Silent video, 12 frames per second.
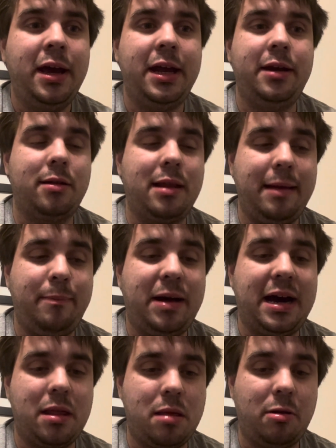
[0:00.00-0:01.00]
and there's a
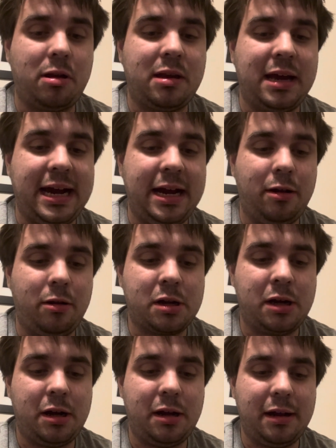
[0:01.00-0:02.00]
possible title
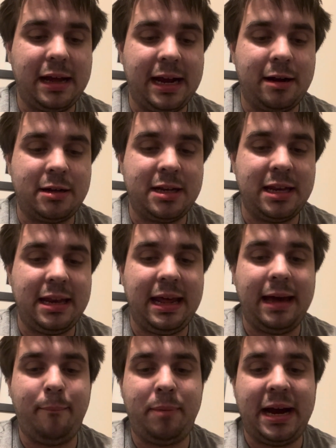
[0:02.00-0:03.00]
called Heir to
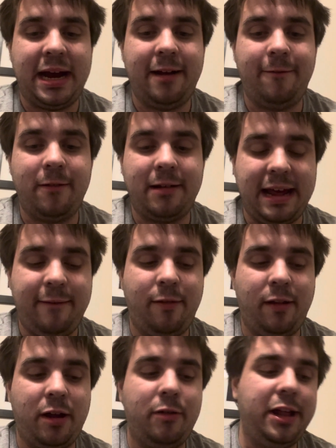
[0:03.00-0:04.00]
the Empire for Dave
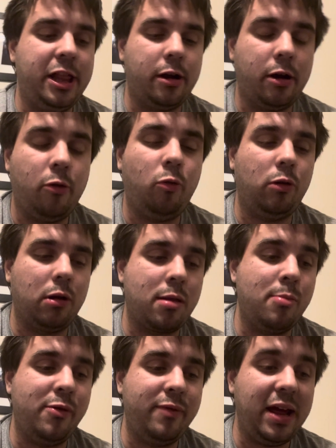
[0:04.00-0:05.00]
Filoni's Star
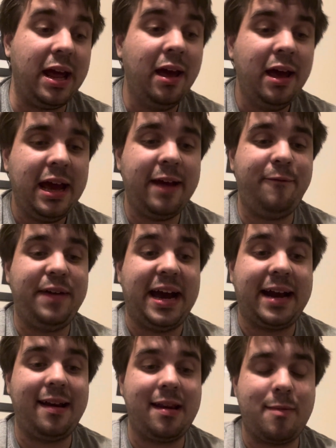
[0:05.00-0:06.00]
Wars movie. In
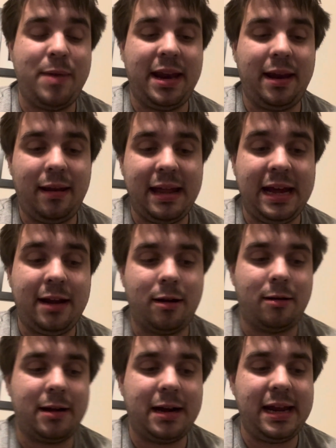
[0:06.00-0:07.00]
fact, it's been leaked
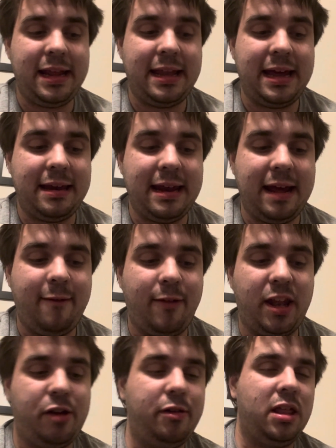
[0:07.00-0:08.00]
already that Dave
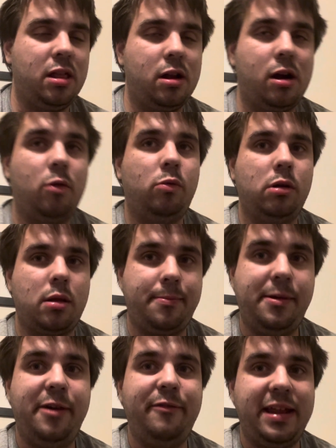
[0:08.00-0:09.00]
Filoni's Star Wars
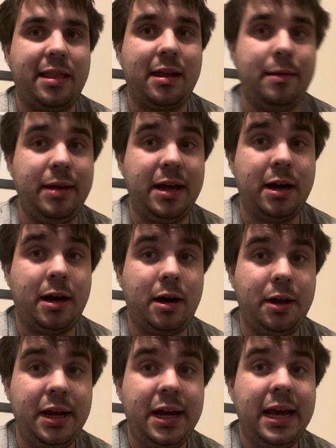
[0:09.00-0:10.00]
movie is going to be
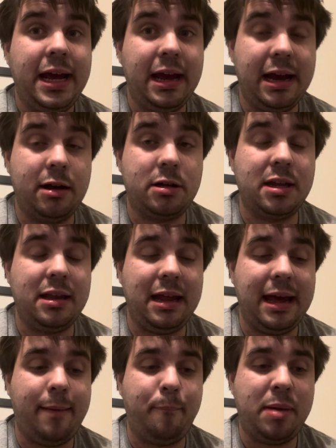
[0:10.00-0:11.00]
called Heir to
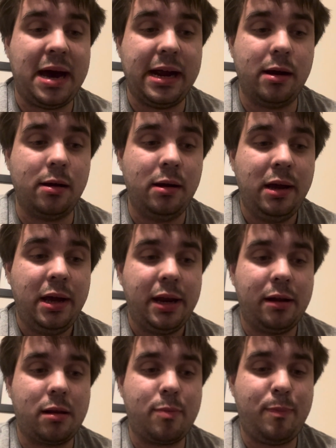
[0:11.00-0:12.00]
the Empire.
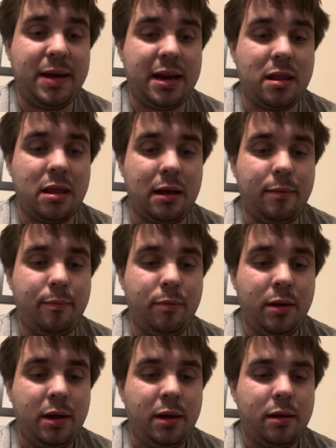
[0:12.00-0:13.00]
There's
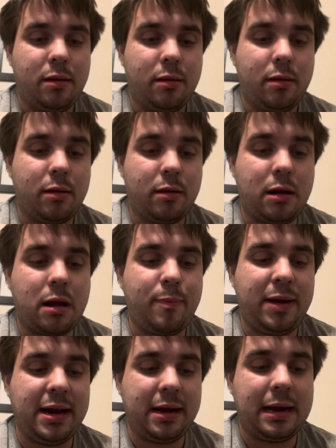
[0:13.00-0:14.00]

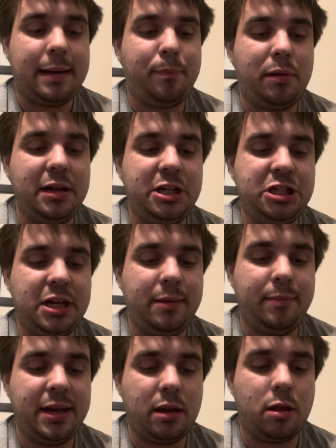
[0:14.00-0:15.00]
been a couple
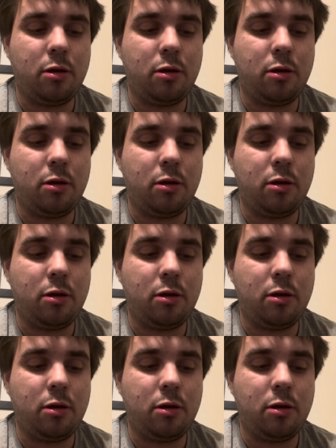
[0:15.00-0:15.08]
legitimate